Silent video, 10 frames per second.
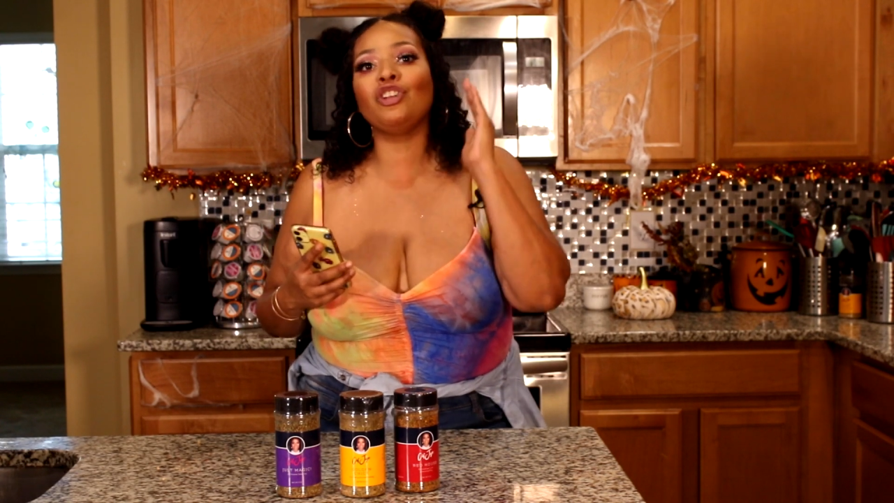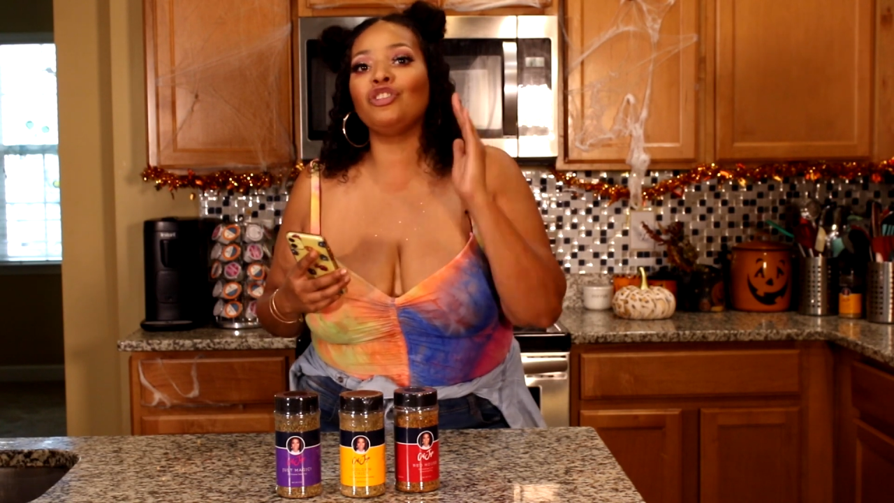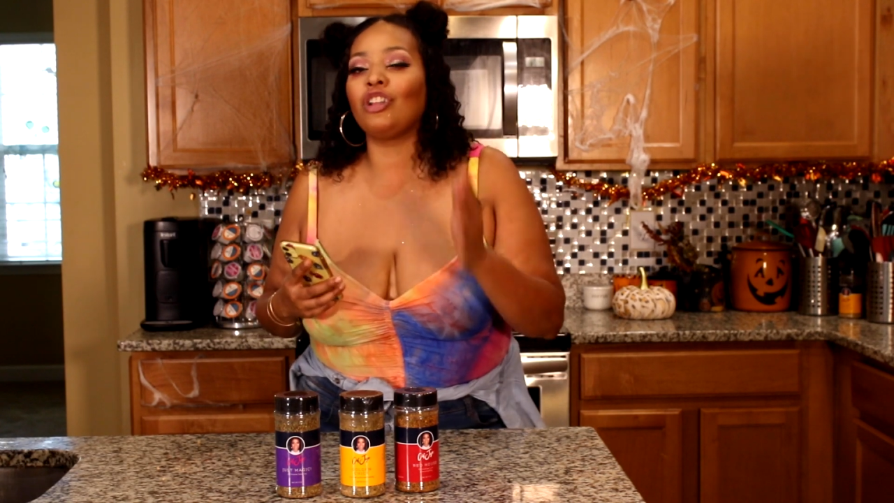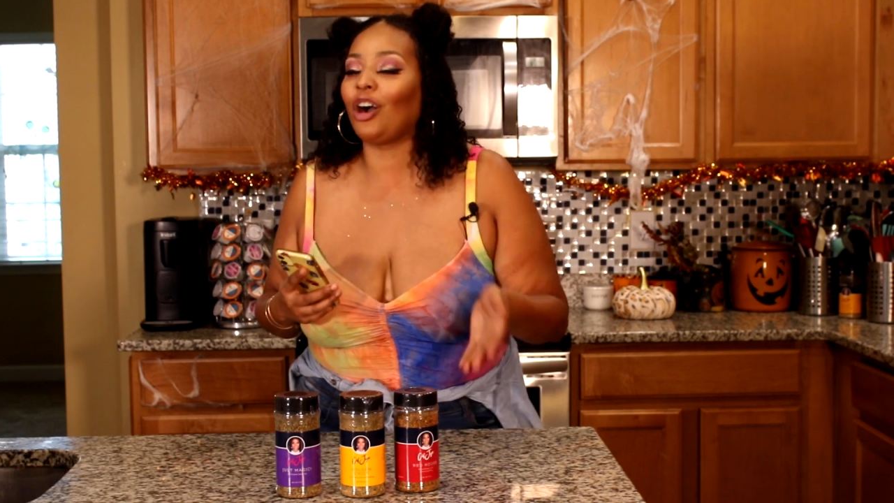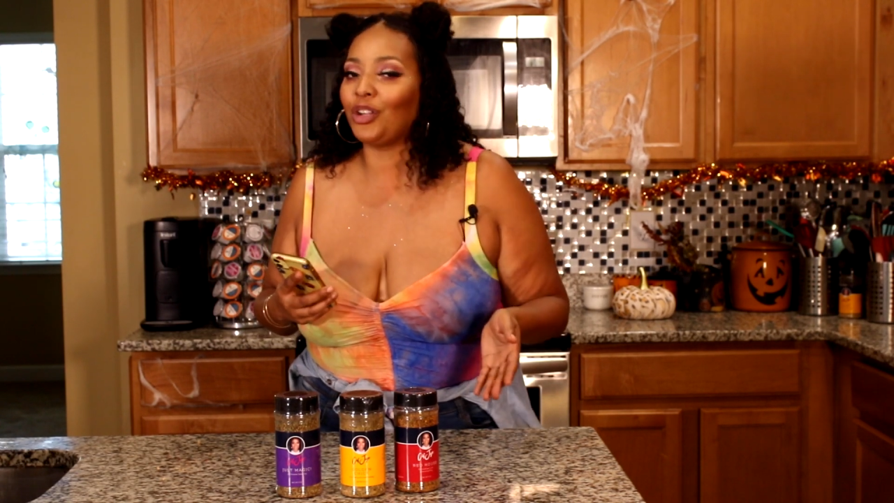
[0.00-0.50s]

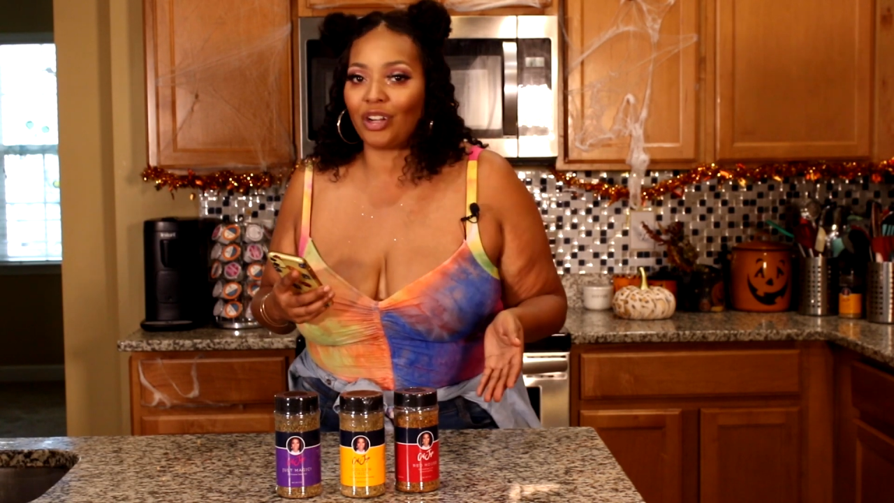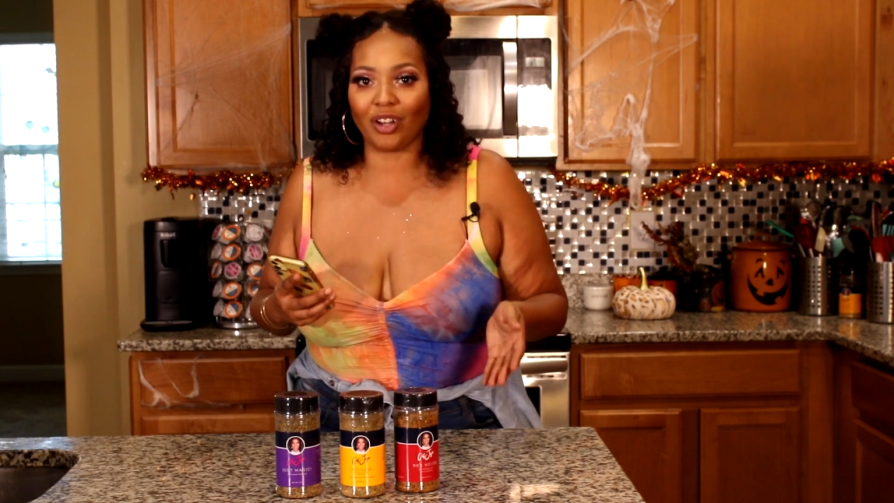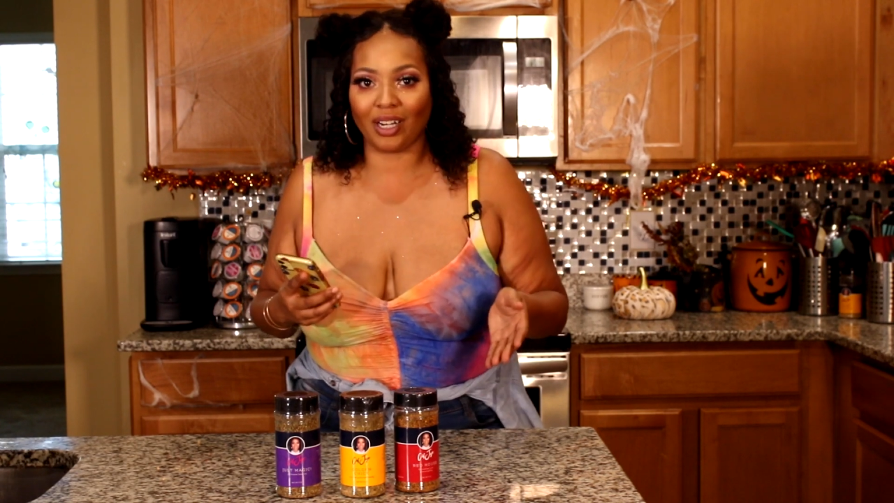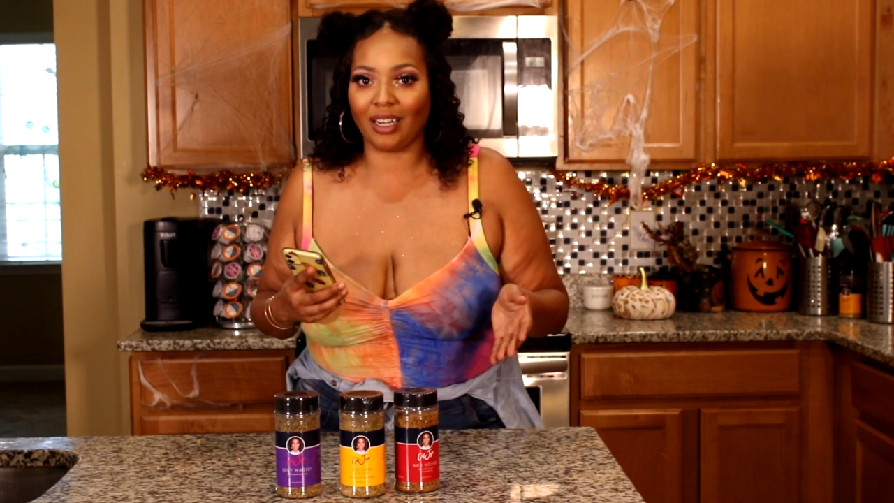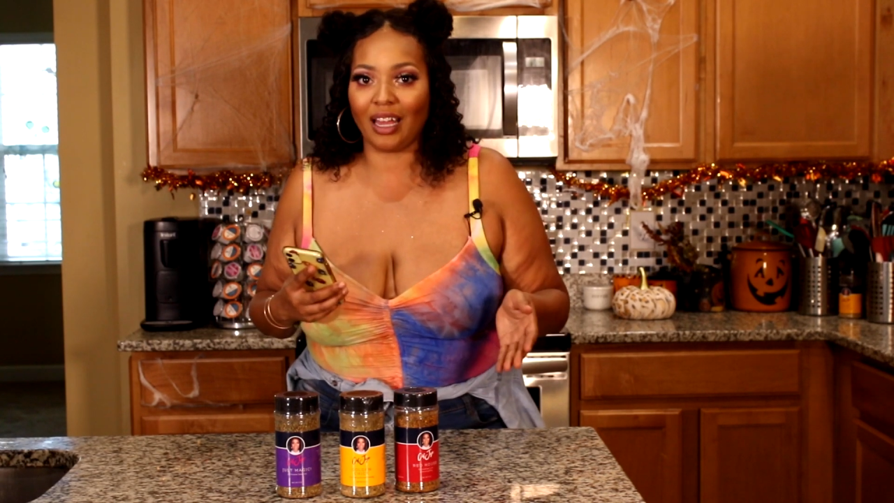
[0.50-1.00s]
know you're
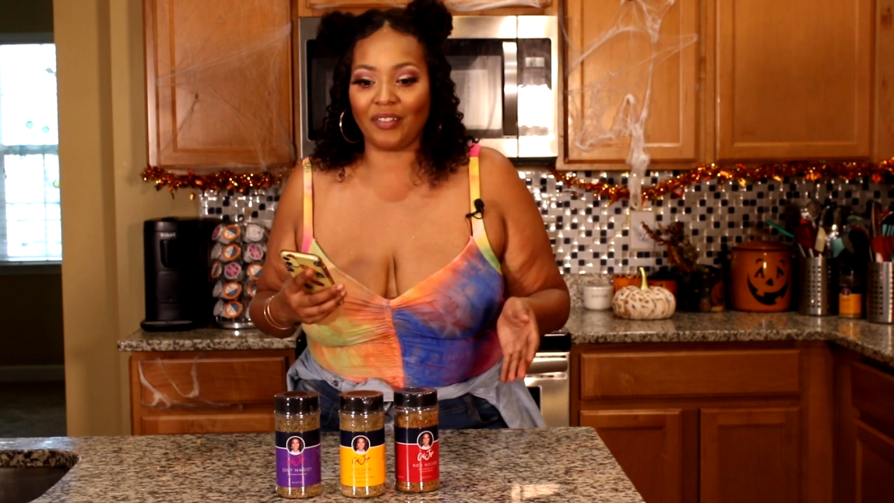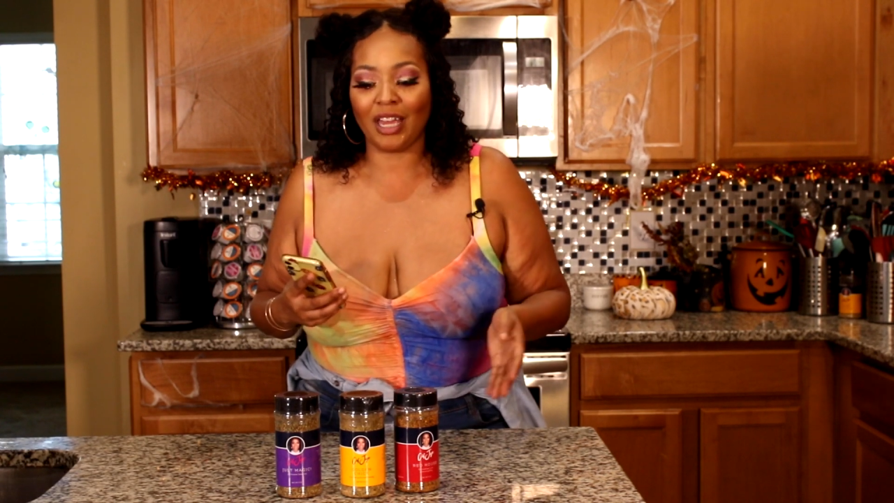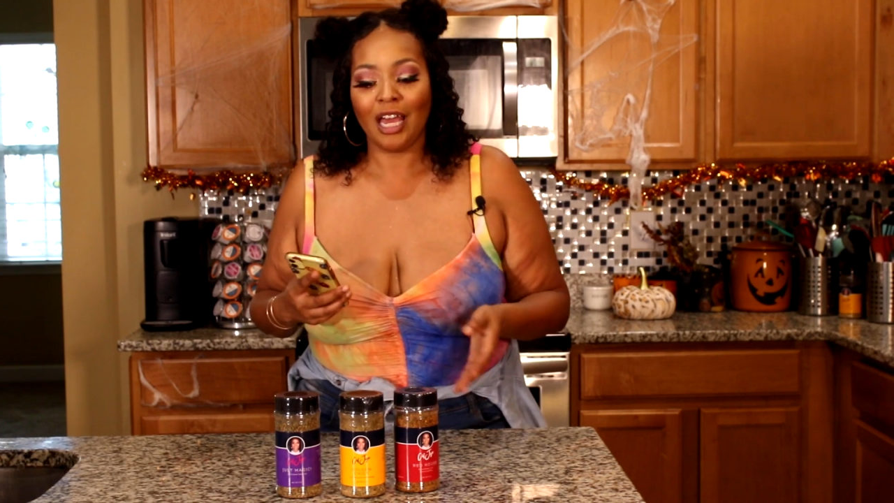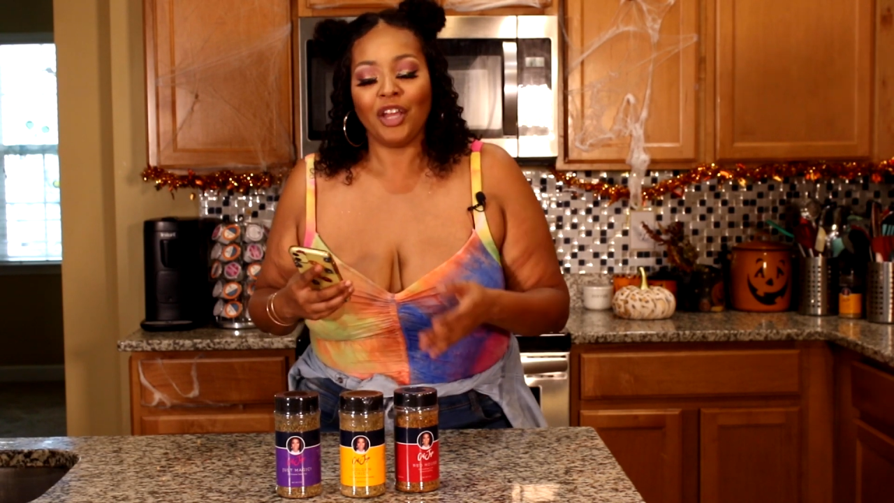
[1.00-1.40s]
going to love it.